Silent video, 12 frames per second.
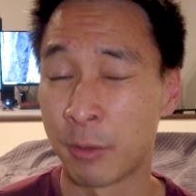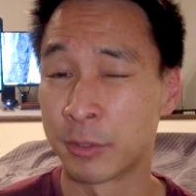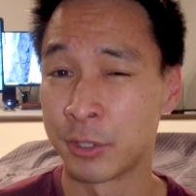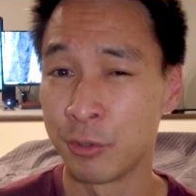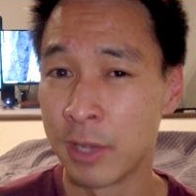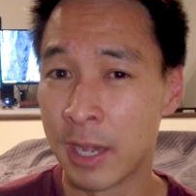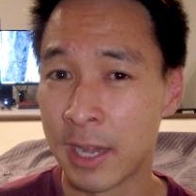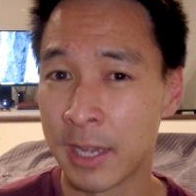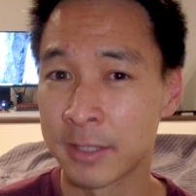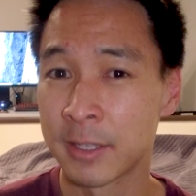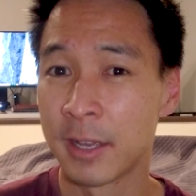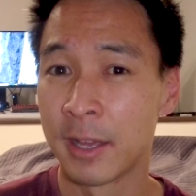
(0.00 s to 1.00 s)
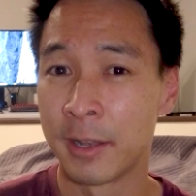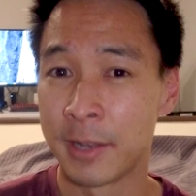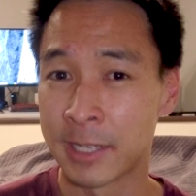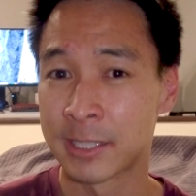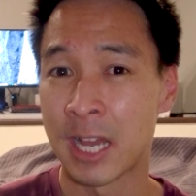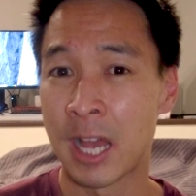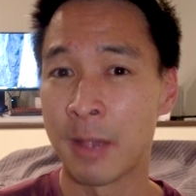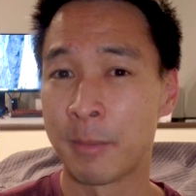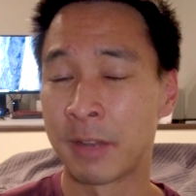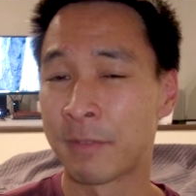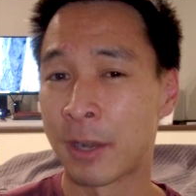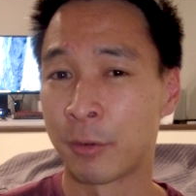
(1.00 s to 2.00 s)
I'll see you guys next time,
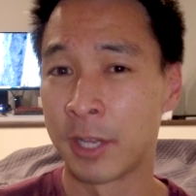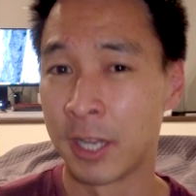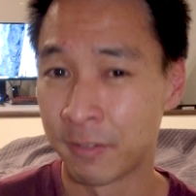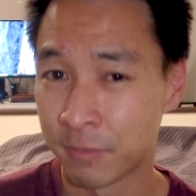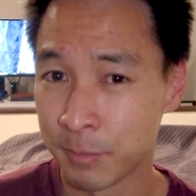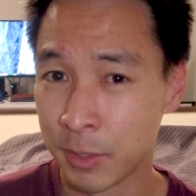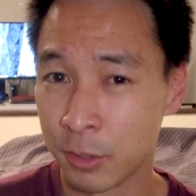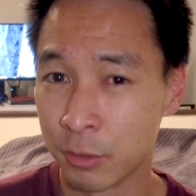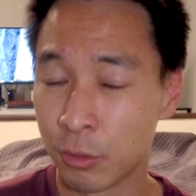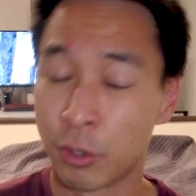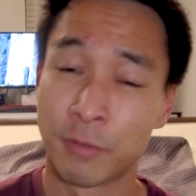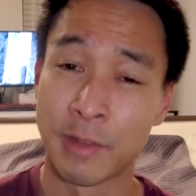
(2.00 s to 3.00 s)
and if I don't hear from you, or